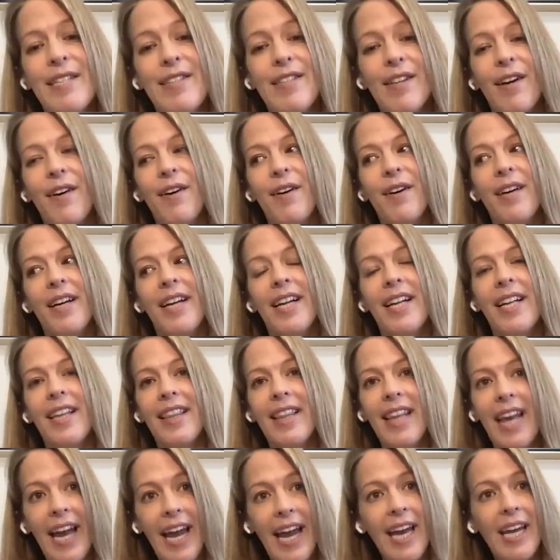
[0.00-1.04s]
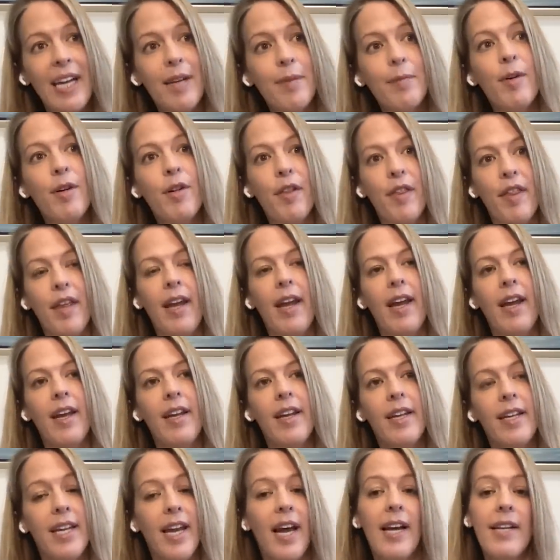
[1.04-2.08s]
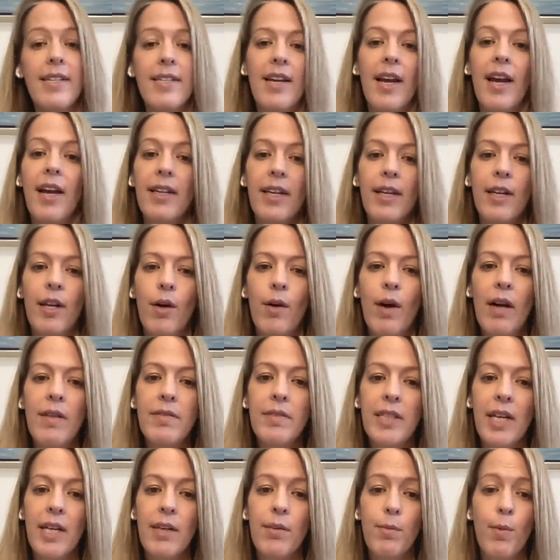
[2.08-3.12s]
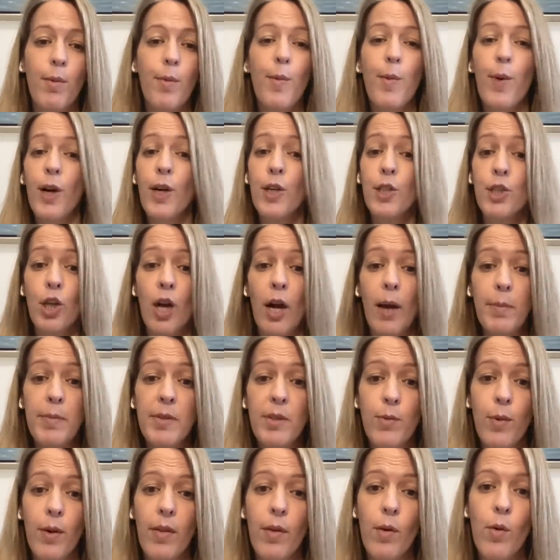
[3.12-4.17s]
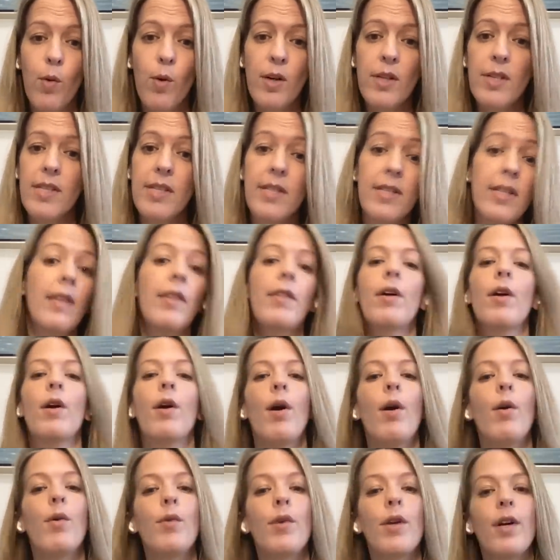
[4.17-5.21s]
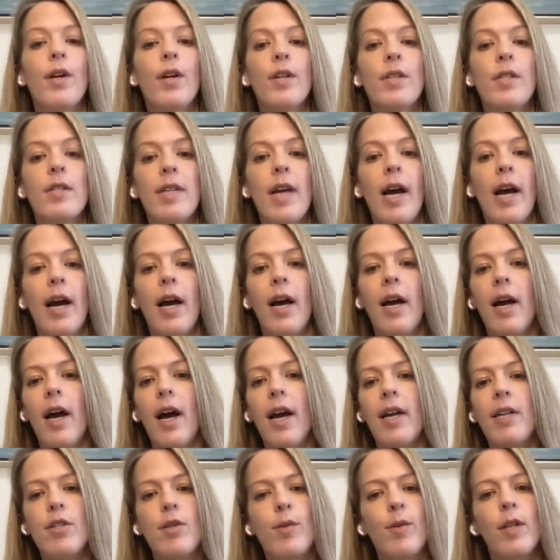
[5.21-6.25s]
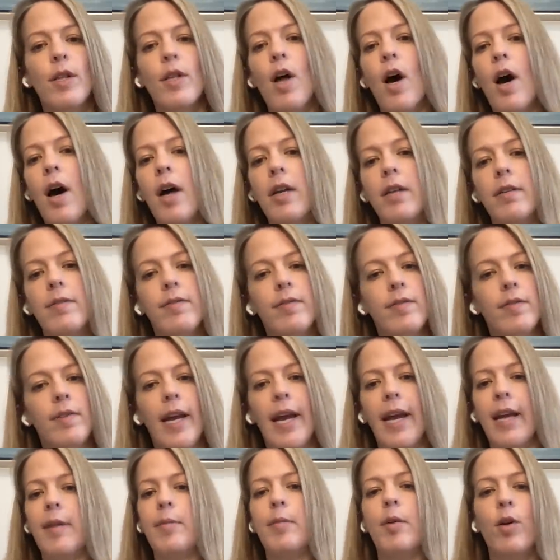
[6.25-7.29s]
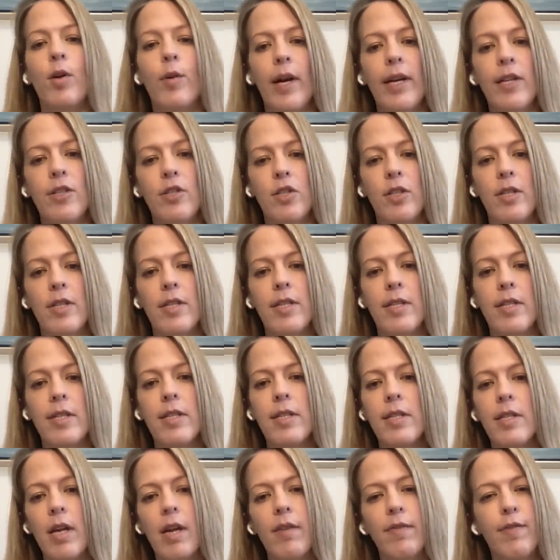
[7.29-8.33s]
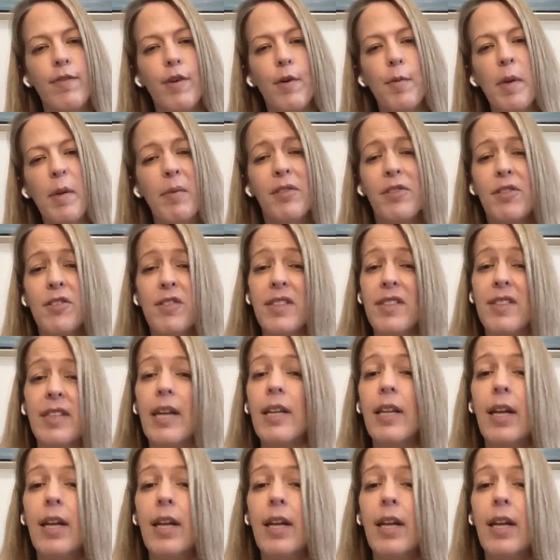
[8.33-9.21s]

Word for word: So the animal thing, yes, you know, I've done workshops with horses and their owners. I do a lot of animal questions and stuff for people just because I